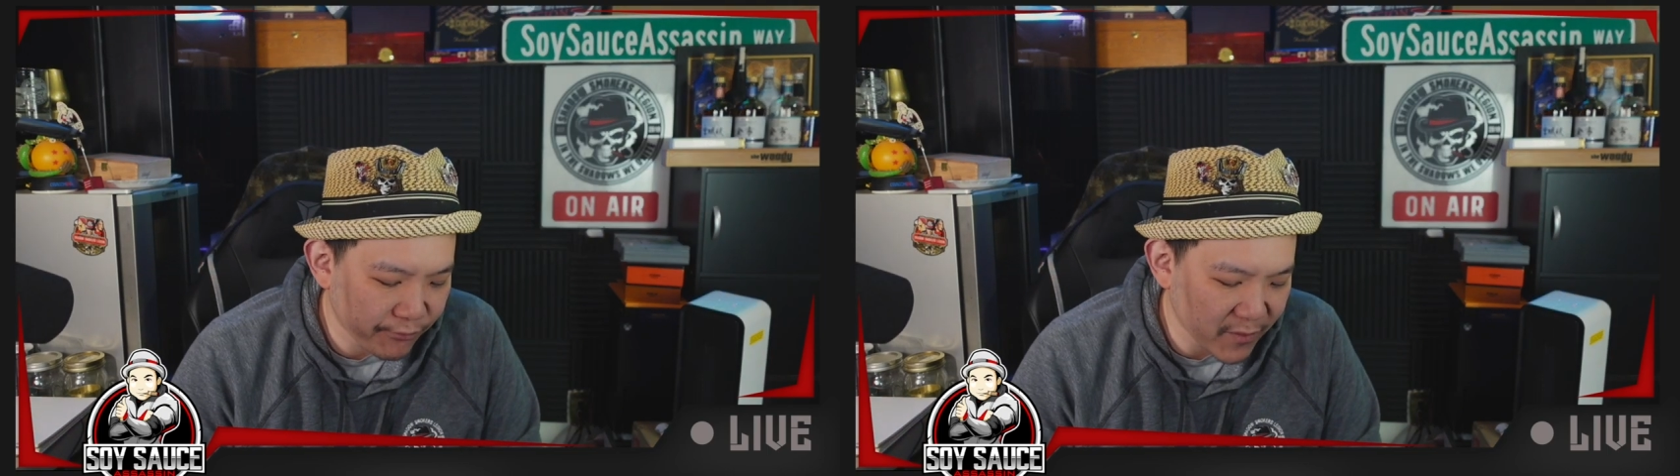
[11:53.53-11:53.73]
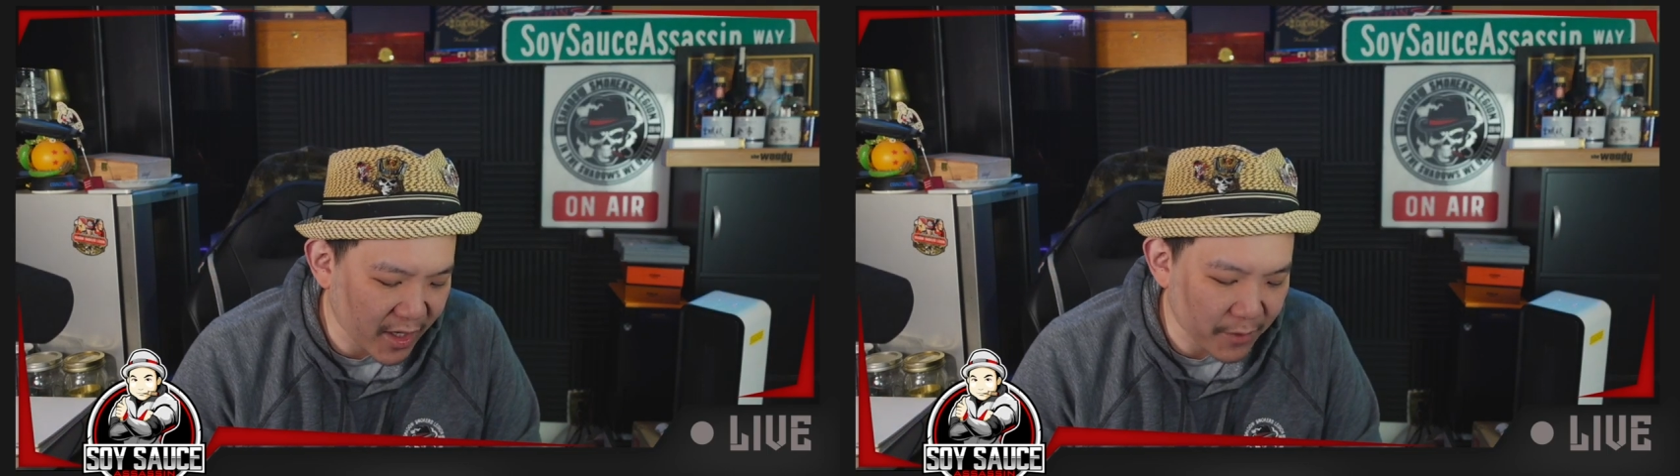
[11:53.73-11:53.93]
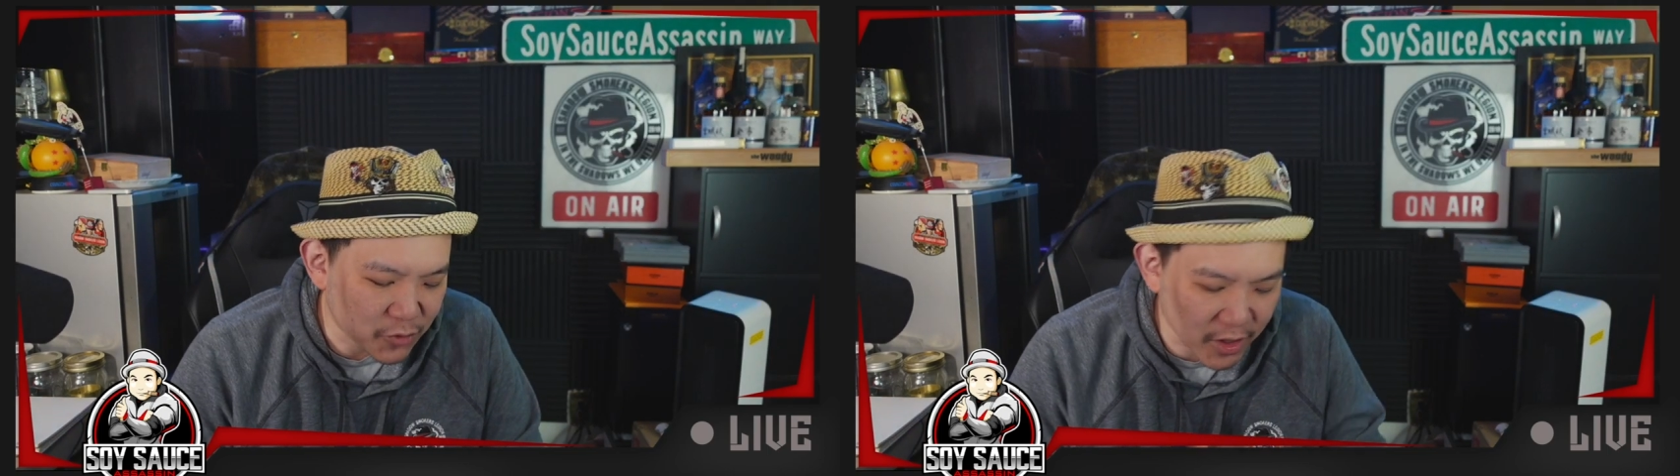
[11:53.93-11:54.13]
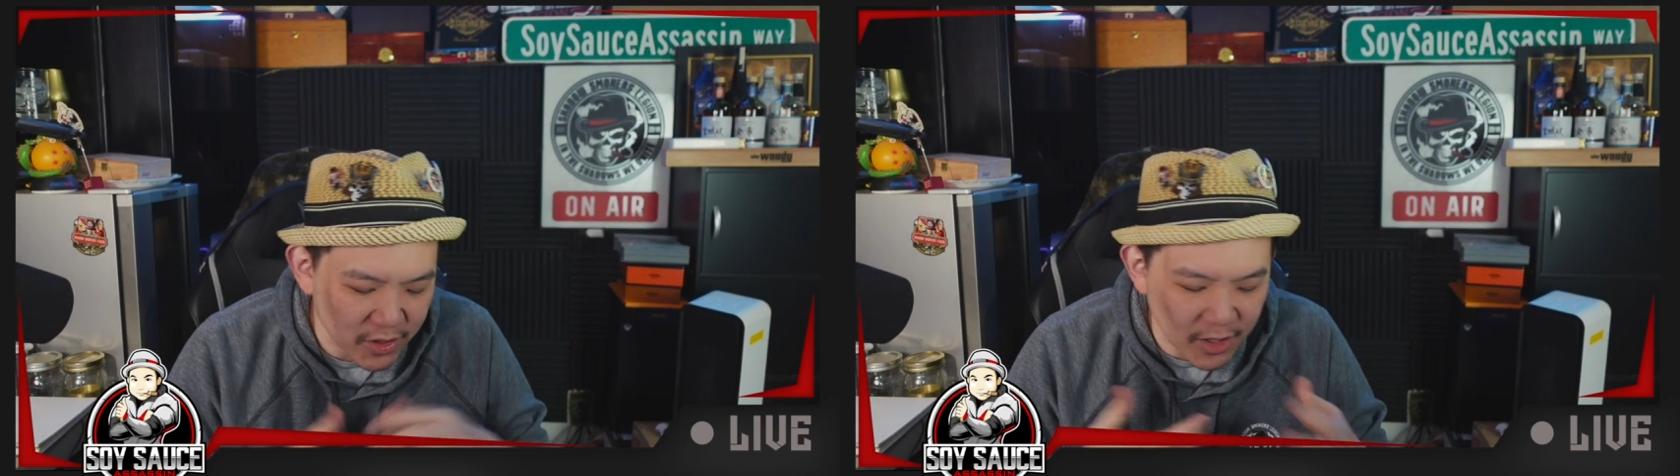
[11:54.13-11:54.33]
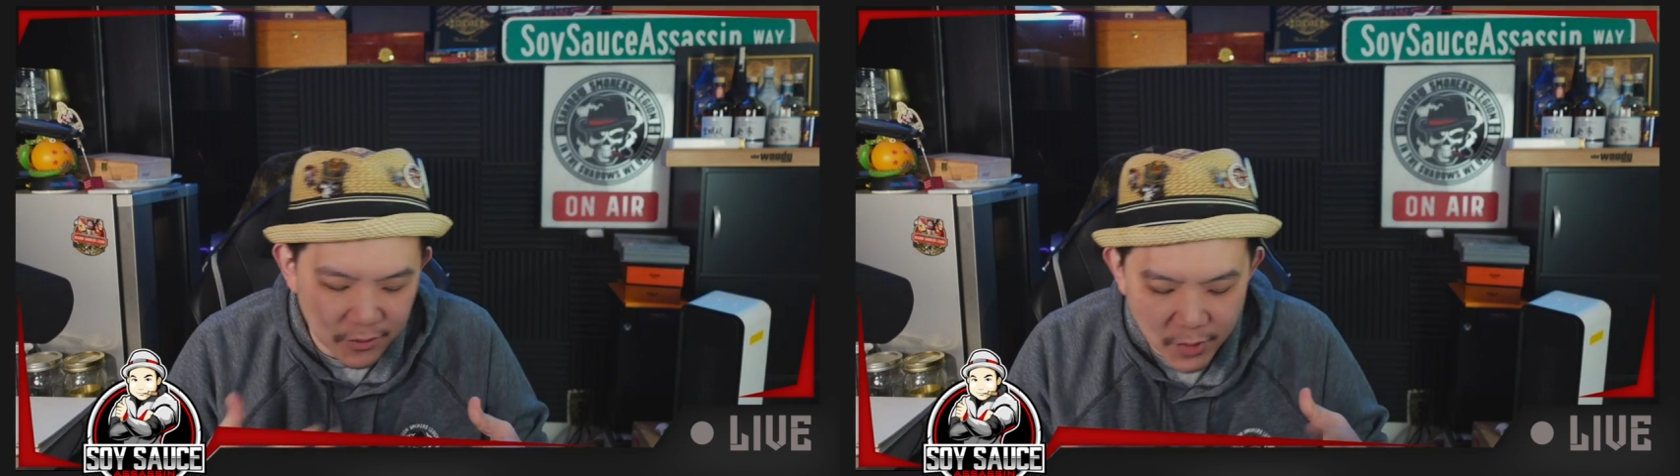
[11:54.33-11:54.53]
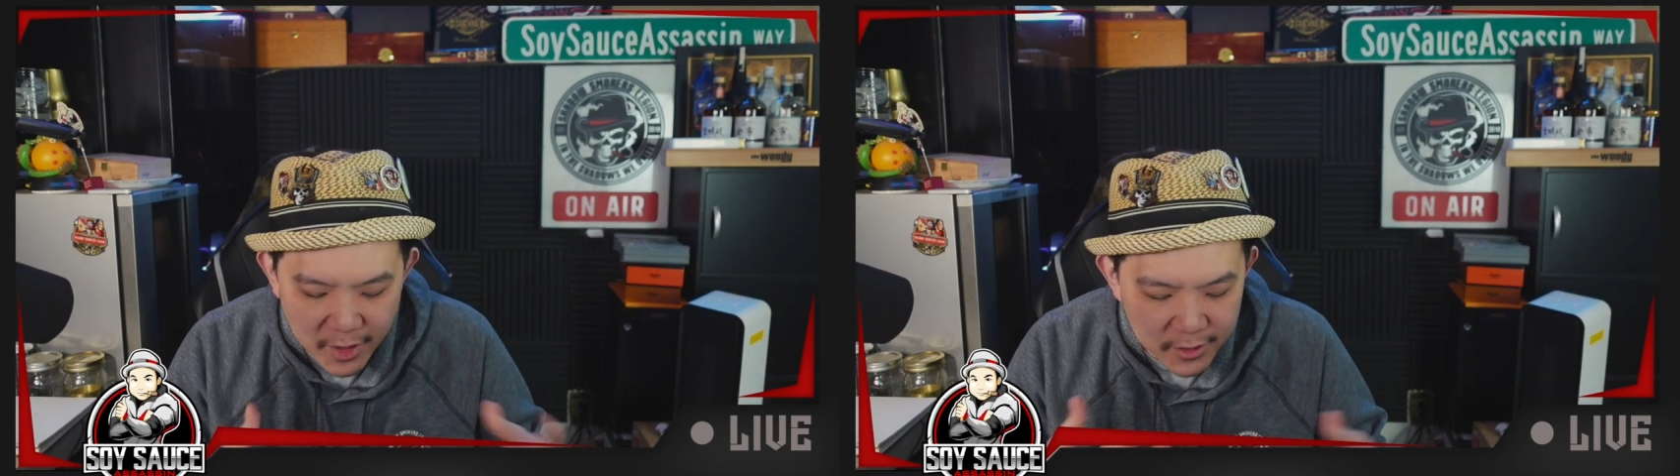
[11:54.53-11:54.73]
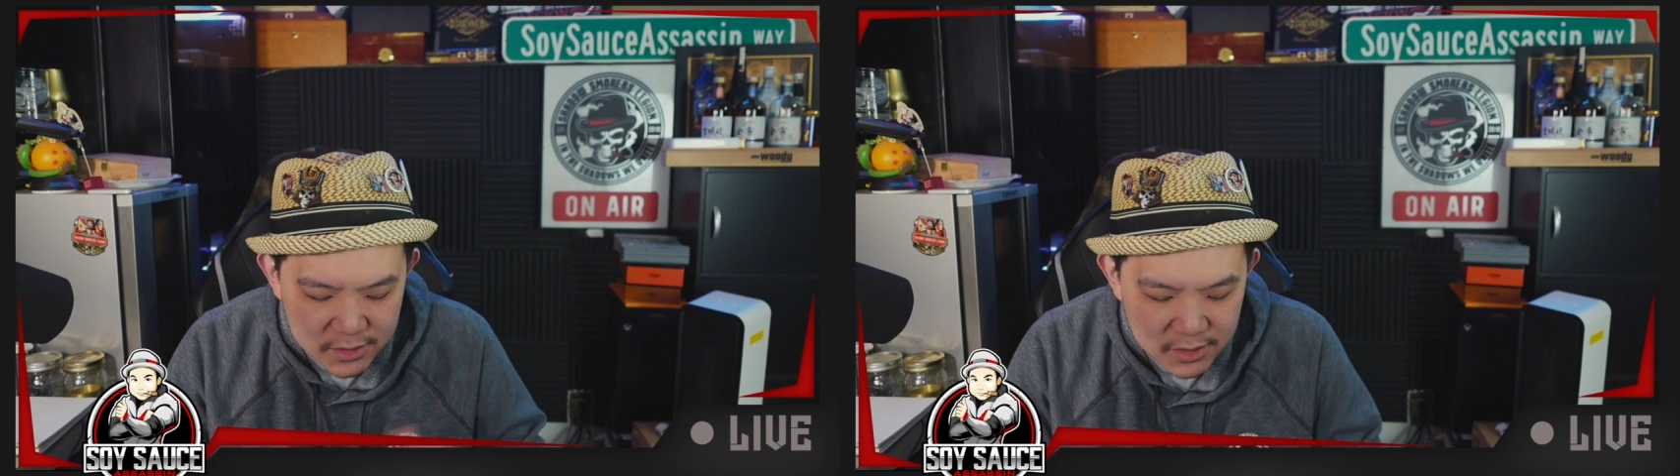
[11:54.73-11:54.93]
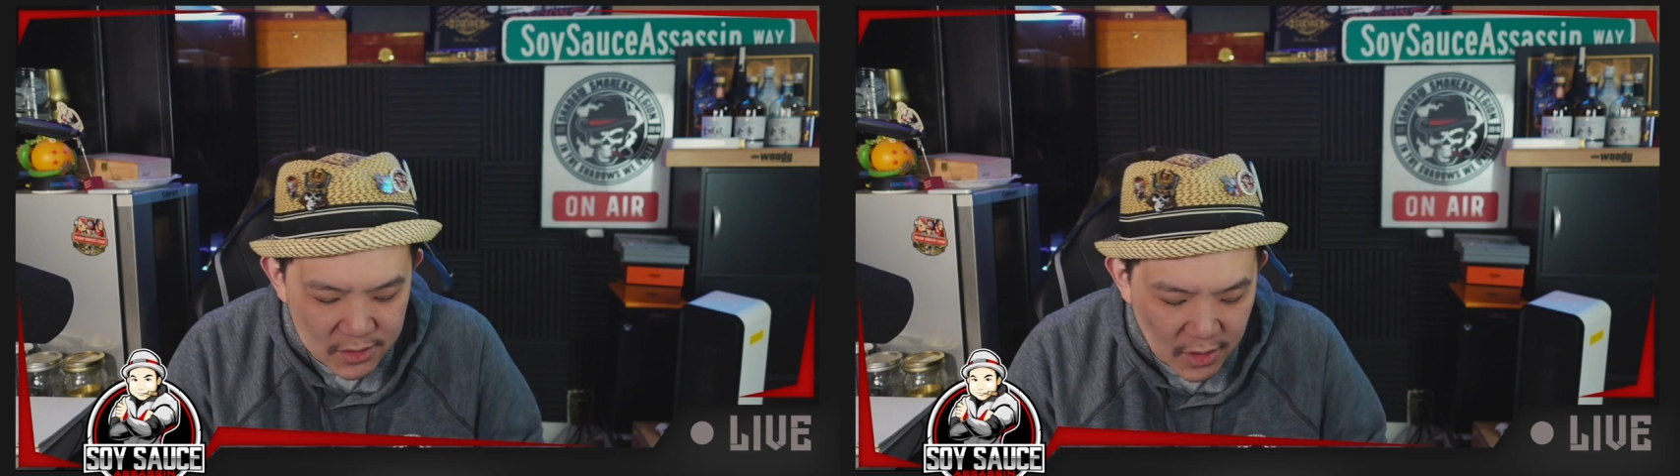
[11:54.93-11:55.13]
yeah, I'm trying to think of what else
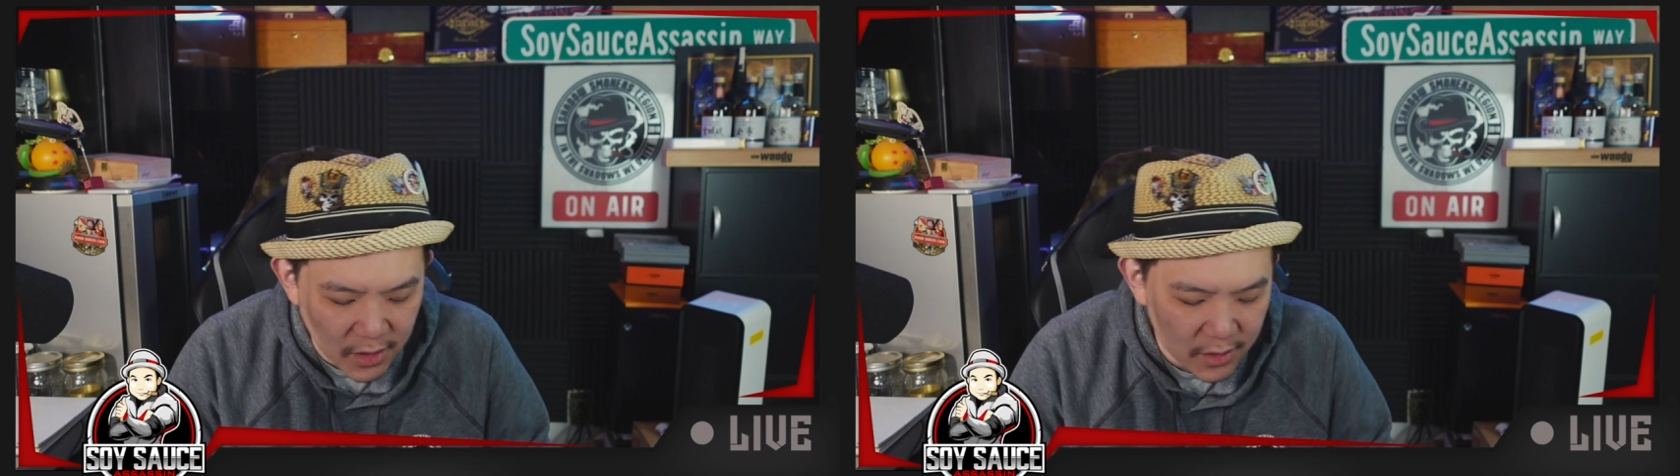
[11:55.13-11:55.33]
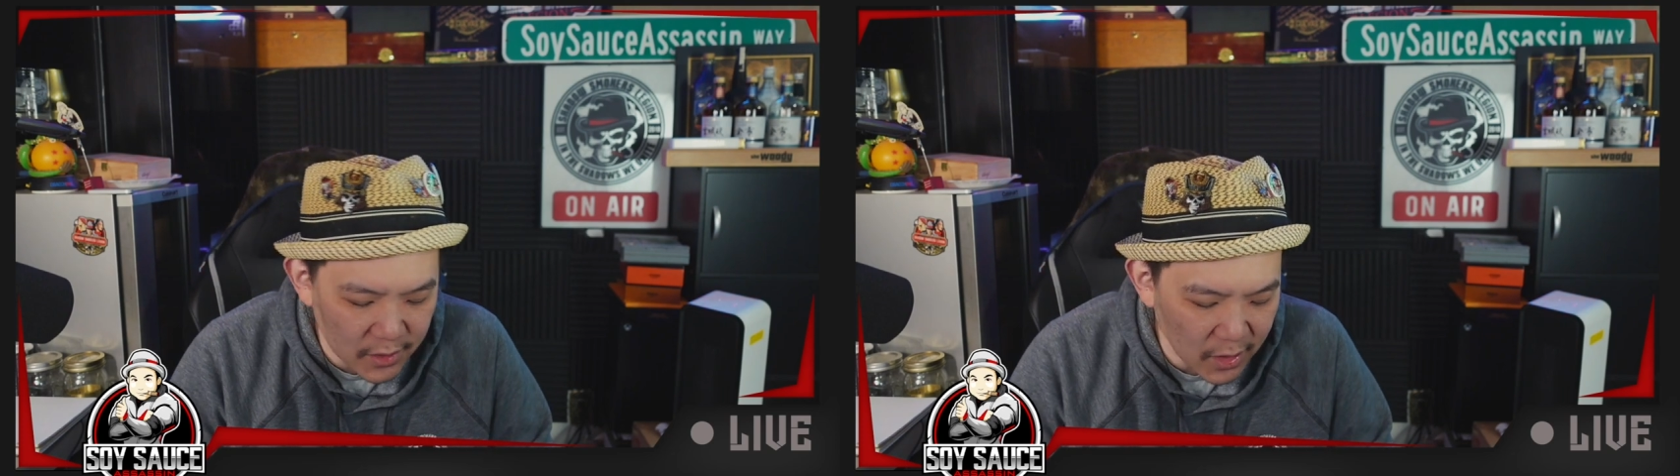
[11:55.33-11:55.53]
is uh,